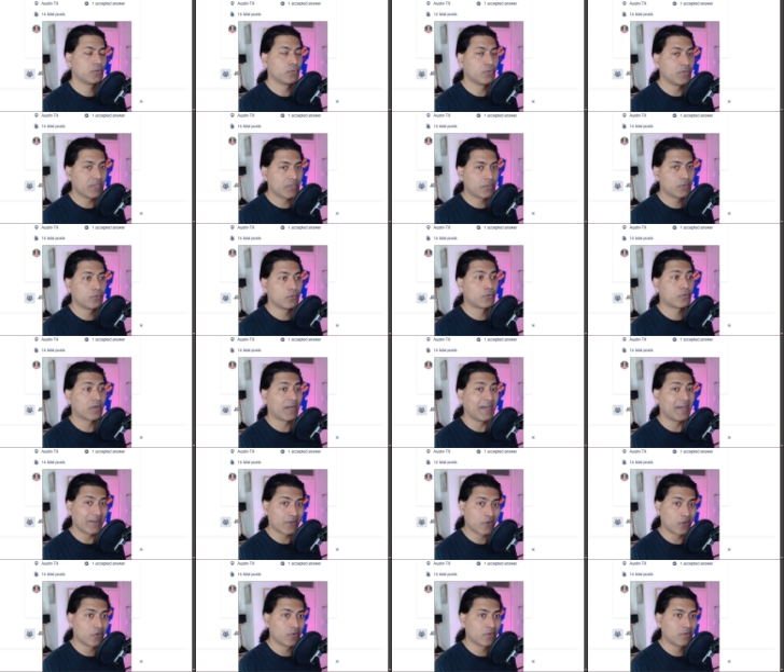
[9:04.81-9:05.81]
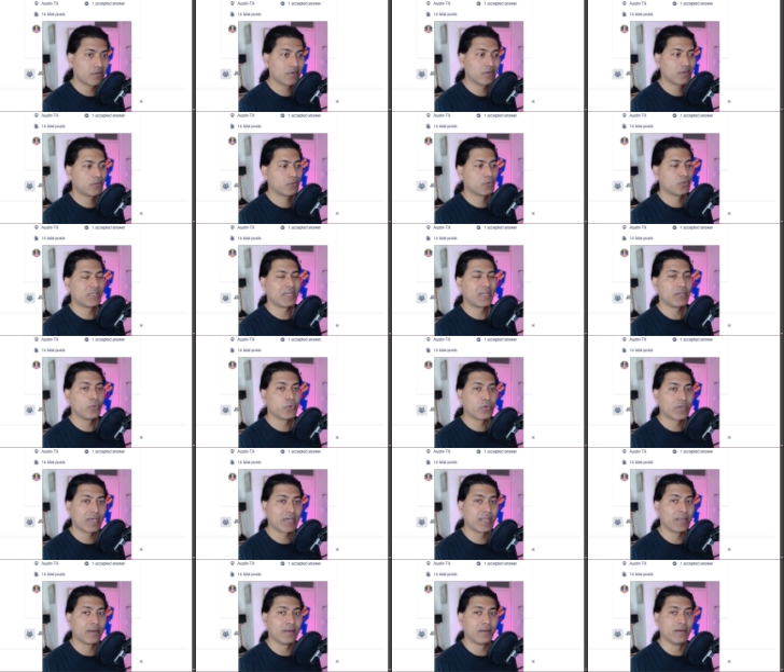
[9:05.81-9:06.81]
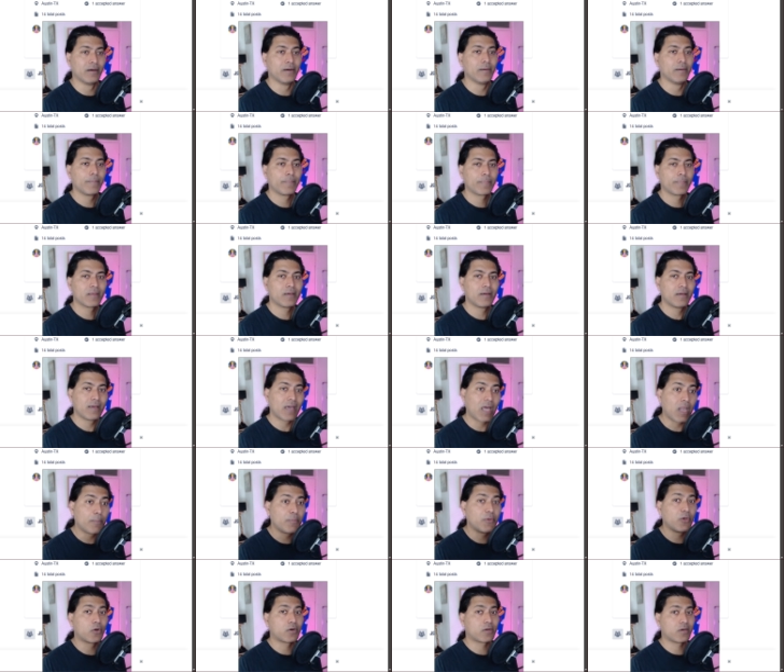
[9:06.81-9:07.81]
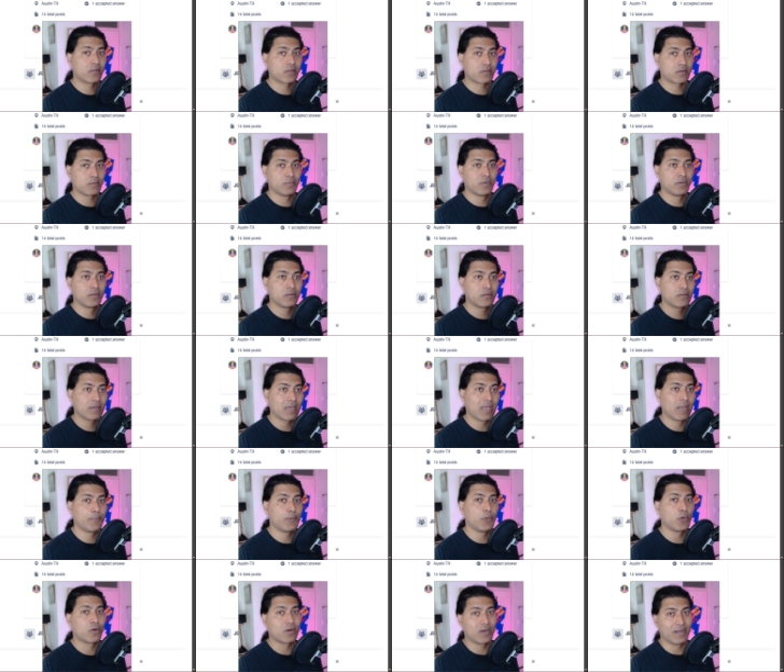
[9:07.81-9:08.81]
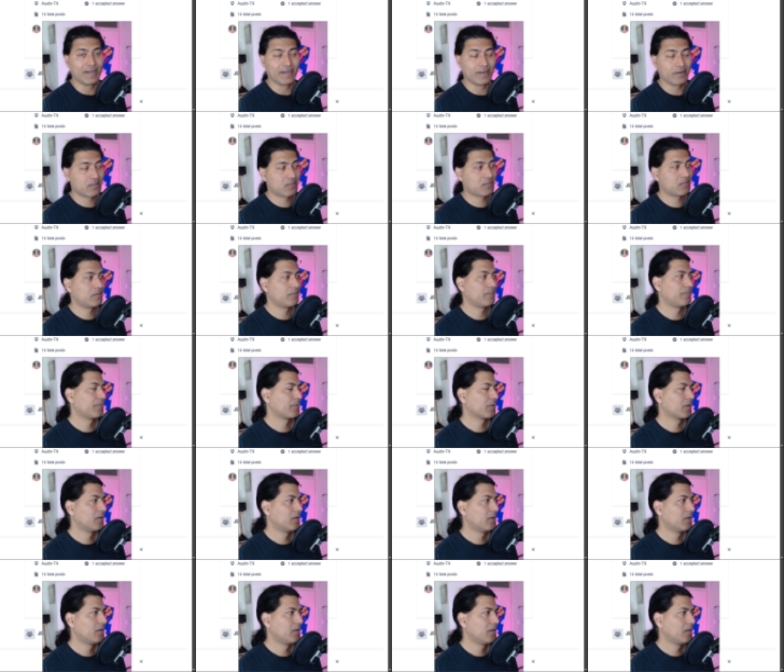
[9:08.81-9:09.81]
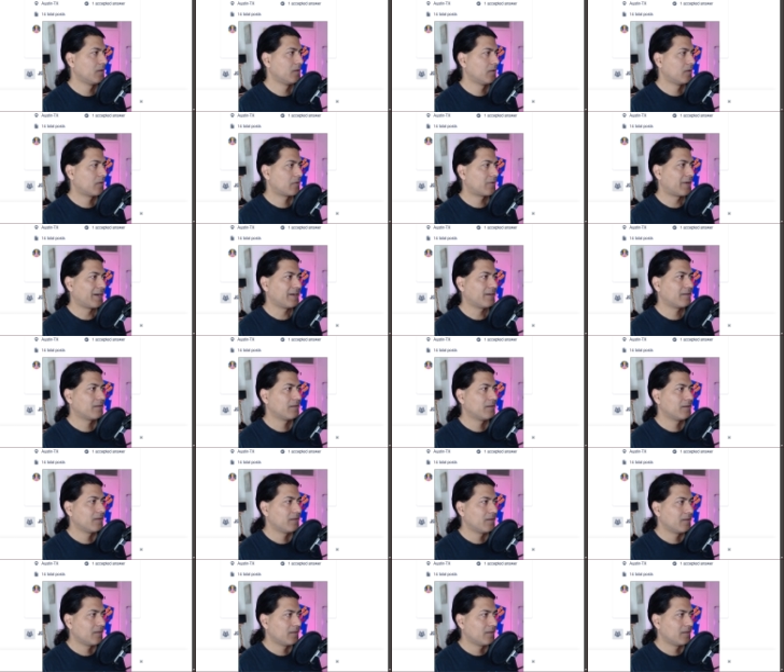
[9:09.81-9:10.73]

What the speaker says: You need to try it out so that you can help your customers, help your clients, right?